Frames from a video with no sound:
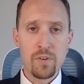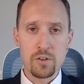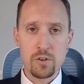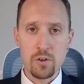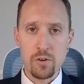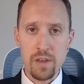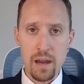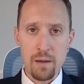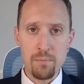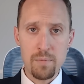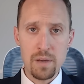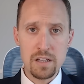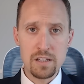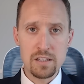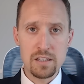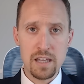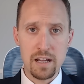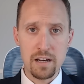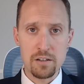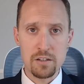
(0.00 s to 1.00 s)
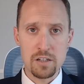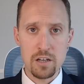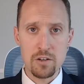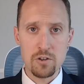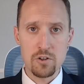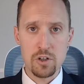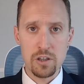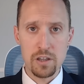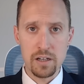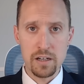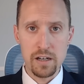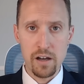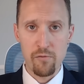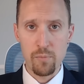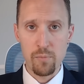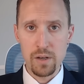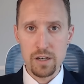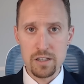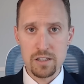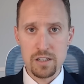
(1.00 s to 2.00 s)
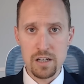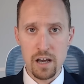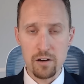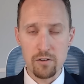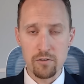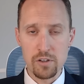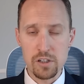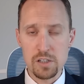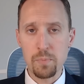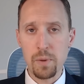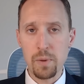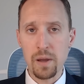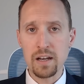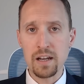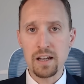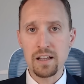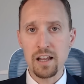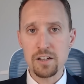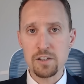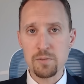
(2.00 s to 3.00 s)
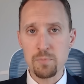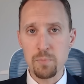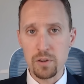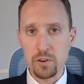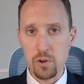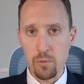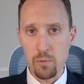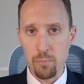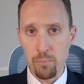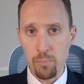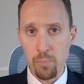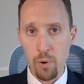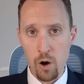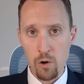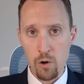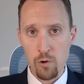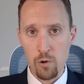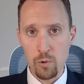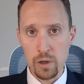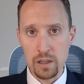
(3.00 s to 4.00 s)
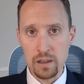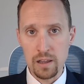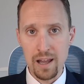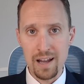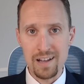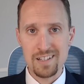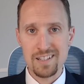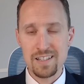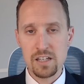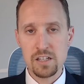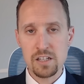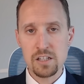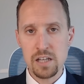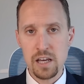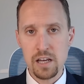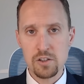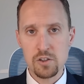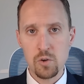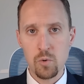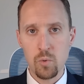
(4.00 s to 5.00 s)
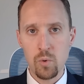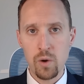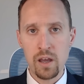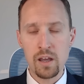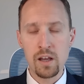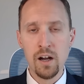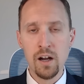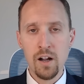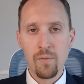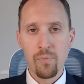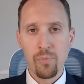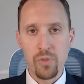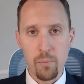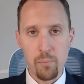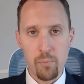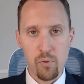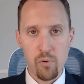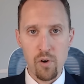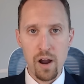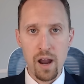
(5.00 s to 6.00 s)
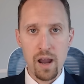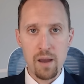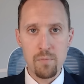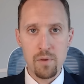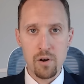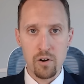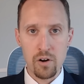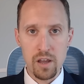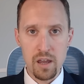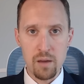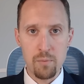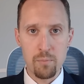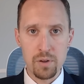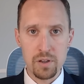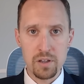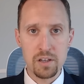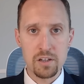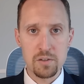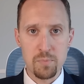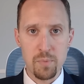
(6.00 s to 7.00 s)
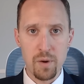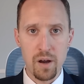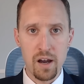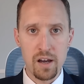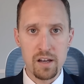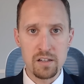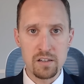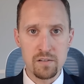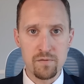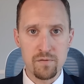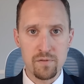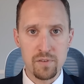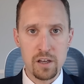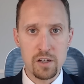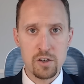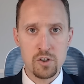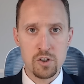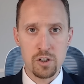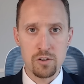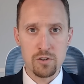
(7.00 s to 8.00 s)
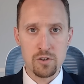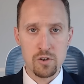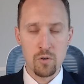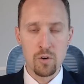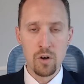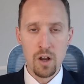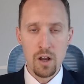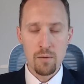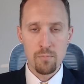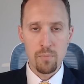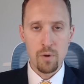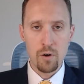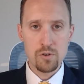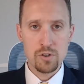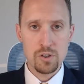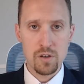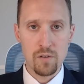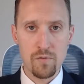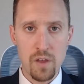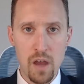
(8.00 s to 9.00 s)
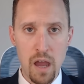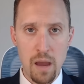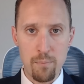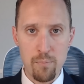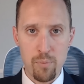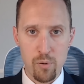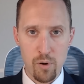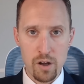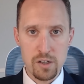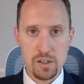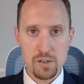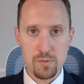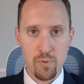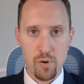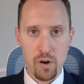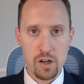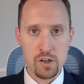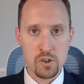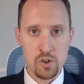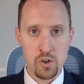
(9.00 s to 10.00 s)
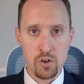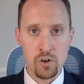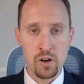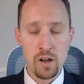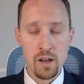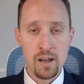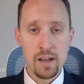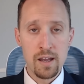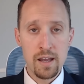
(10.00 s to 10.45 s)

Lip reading: So that means that essentially the government is not only spending less, but they're borrowing less. This takes away the primary impetus behind inflation. So most of that price pressure